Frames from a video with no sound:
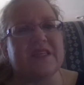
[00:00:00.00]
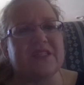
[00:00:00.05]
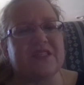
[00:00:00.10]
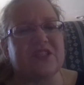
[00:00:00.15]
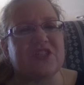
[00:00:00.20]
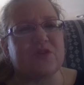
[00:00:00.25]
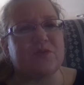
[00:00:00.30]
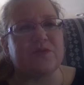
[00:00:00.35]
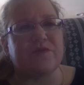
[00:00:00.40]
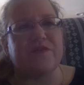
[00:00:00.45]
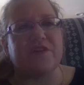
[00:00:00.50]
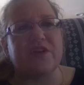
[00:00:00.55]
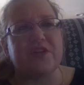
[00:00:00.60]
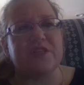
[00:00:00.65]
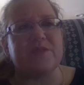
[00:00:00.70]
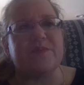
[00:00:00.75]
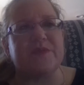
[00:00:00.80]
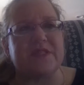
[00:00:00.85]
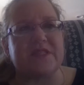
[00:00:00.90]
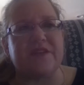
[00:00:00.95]
she was very
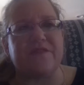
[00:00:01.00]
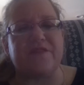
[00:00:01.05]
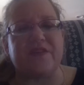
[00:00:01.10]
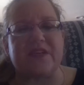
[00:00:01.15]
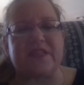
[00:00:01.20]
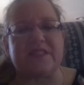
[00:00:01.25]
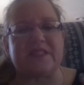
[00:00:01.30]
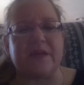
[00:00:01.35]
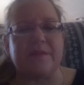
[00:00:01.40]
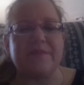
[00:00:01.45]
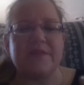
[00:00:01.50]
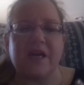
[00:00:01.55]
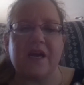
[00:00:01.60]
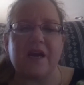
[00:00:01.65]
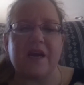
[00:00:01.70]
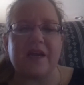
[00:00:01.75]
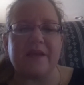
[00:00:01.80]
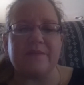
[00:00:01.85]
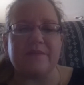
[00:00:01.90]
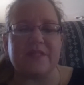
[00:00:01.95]
specific.
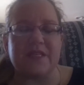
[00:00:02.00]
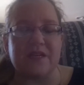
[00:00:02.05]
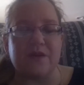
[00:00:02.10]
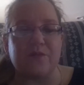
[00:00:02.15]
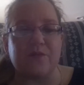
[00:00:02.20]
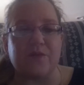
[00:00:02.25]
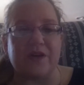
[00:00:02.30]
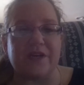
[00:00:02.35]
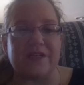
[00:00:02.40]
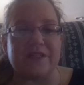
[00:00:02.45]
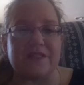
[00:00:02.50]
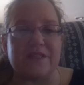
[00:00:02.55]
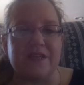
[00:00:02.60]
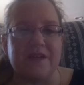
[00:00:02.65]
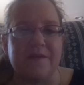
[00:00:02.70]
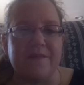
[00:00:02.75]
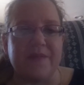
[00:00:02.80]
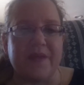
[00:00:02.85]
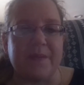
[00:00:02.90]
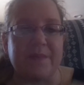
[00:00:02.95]
Sometimes it was
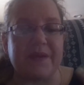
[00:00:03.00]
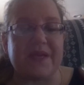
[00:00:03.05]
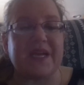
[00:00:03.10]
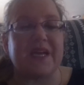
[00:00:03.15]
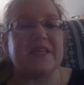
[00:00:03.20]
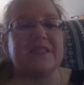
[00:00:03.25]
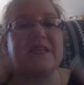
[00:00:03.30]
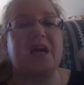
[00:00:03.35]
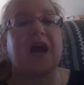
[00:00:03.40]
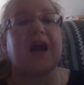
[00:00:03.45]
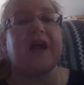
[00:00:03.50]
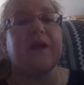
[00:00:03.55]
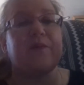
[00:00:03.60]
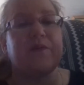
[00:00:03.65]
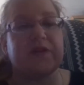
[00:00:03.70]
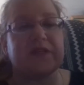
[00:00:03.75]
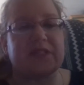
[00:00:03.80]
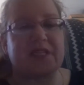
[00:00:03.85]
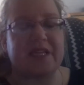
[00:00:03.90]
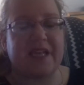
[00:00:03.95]
because I
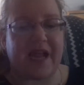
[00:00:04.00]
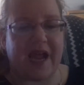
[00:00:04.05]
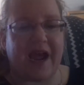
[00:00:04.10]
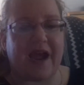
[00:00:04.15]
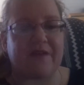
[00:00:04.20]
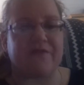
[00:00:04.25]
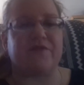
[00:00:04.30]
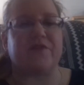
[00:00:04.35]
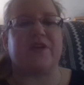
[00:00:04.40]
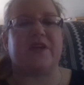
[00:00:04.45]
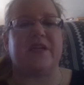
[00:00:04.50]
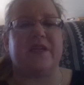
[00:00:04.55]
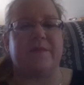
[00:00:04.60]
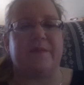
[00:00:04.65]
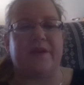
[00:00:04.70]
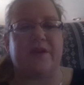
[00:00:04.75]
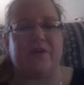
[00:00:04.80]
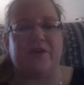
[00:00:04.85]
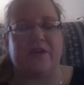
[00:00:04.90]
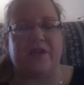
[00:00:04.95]
was an African
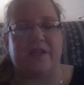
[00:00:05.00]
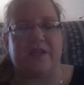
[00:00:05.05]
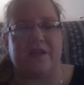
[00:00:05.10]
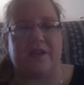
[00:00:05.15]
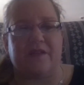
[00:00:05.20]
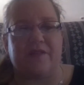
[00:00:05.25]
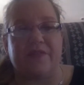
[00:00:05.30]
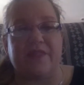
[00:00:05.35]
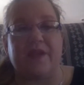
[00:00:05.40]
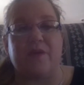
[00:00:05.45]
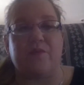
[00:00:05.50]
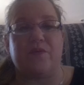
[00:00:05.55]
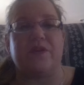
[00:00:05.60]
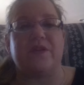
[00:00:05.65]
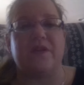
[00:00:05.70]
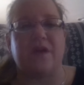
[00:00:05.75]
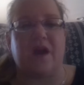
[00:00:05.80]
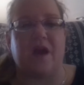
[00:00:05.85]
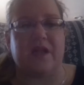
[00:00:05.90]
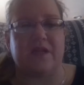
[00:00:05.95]
American, they would
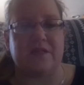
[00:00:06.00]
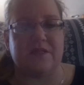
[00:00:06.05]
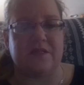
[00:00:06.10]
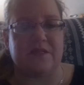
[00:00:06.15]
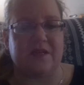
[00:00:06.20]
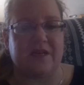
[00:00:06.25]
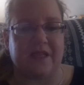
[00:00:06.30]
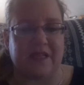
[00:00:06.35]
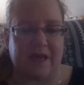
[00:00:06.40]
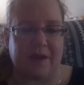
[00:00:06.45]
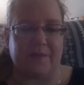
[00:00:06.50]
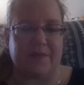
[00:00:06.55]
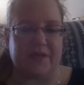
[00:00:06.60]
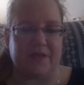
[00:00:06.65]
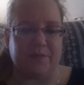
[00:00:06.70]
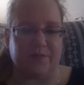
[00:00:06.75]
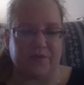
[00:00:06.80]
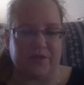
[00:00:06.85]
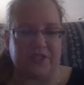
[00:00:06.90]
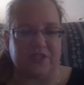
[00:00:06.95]
not allow me
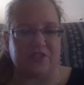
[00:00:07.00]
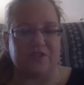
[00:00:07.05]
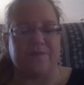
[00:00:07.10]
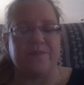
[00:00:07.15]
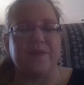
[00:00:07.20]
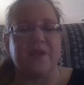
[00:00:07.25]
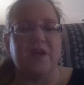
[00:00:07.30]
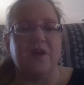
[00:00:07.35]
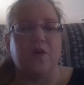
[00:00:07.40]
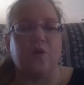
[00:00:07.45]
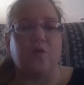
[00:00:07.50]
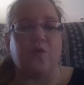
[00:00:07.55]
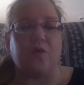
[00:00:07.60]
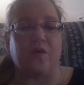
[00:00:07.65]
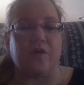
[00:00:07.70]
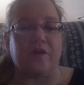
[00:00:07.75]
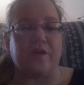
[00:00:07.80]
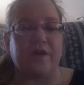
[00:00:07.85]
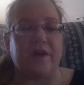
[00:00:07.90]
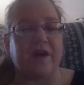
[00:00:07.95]
to preach.
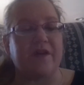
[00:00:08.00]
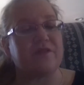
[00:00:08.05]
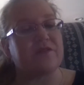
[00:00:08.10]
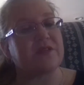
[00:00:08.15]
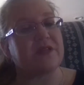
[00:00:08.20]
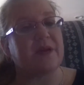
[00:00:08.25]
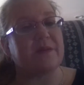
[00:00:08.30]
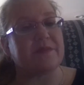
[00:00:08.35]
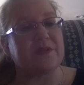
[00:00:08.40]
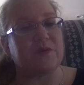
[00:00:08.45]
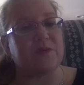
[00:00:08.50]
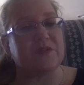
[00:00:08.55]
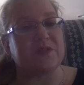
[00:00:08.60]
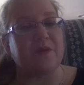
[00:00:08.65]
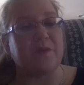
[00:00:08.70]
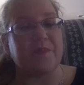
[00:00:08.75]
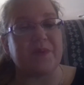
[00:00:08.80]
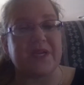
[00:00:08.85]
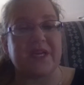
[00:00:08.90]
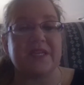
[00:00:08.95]
Or other times it was
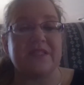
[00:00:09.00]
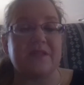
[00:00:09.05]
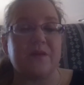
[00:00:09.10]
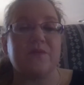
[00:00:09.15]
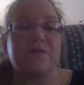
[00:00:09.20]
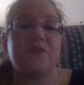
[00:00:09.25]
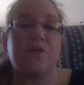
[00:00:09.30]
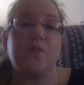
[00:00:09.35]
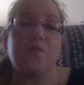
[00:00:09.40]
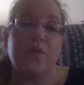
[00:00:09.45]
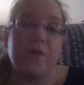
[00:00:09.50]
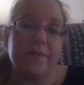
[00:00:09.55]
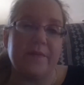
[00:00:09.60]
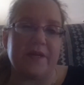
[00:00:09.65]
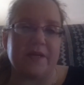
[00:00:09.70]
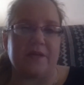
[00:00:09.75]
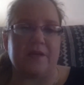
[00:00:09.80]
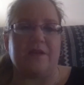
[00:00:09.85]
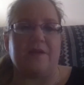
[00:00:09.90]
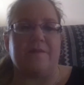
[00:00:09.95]
because I was a
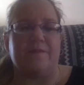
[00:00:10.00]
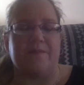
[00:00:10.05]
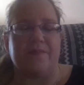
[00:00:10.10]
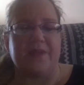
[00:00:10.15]
woman.